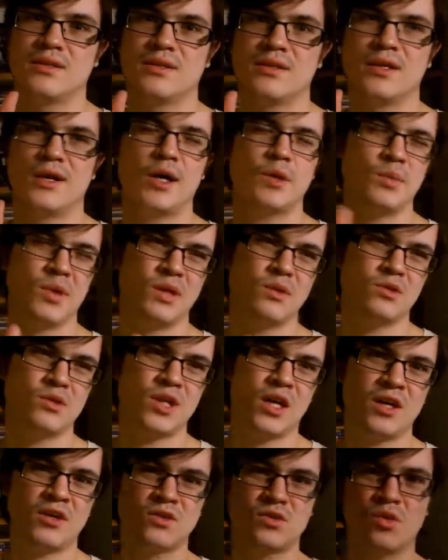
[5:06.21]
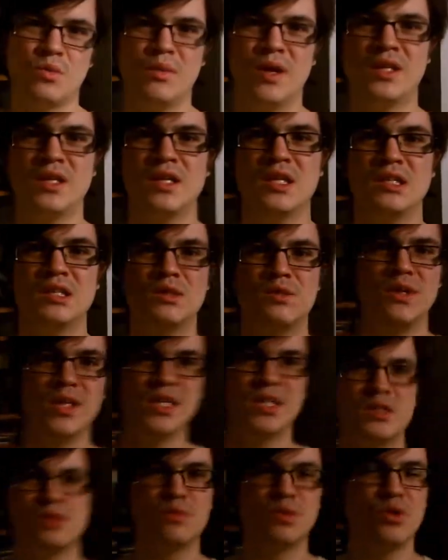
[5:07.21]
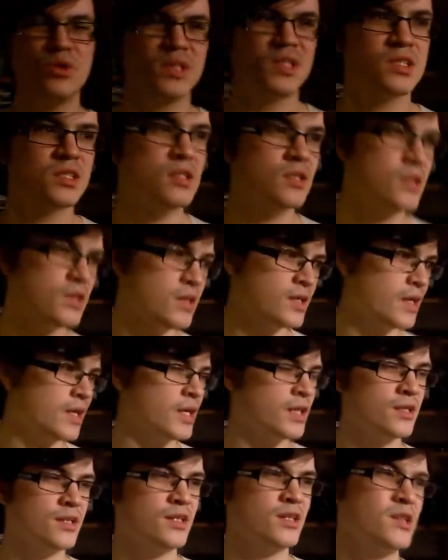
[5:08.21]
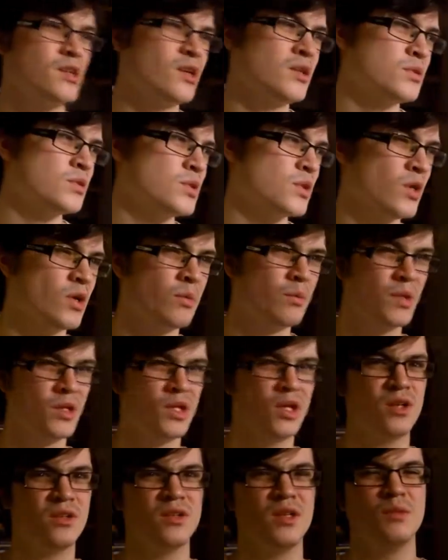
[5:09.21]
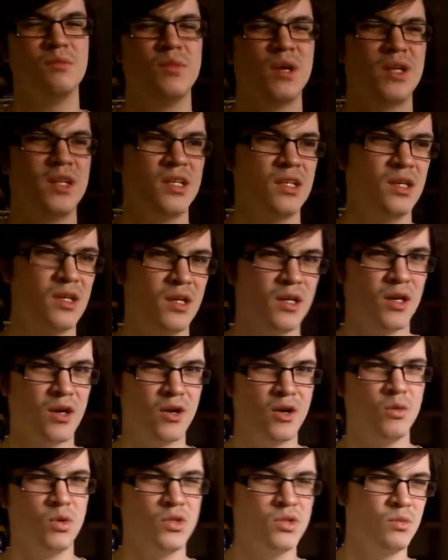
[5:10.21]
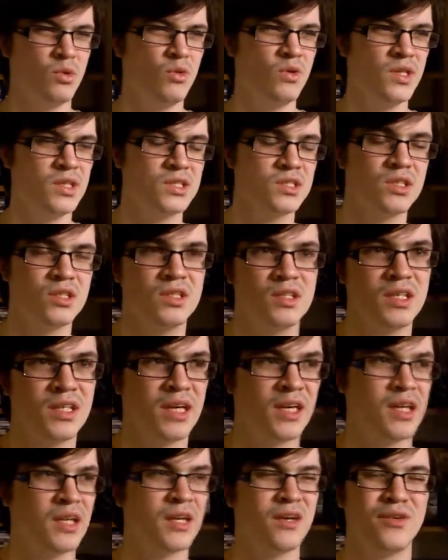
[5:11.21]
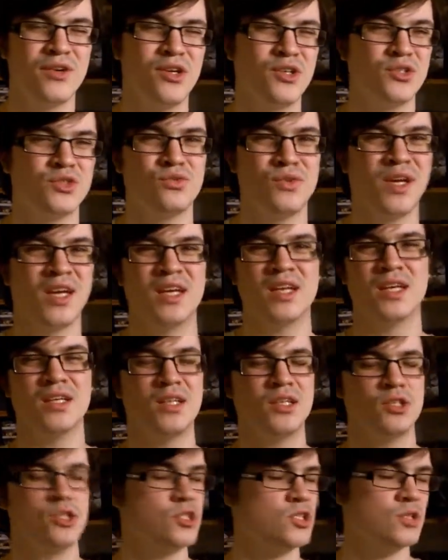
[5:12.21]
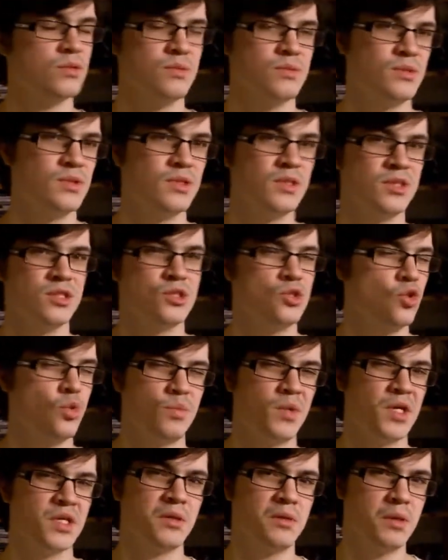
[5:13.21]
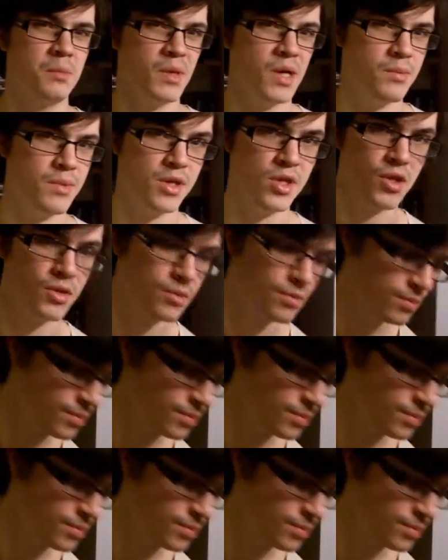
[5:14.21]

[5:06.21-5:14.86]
there have been done to many Swedish movies, and it has been done in many Hollywood movies. I just think it is stupid, in my opinion.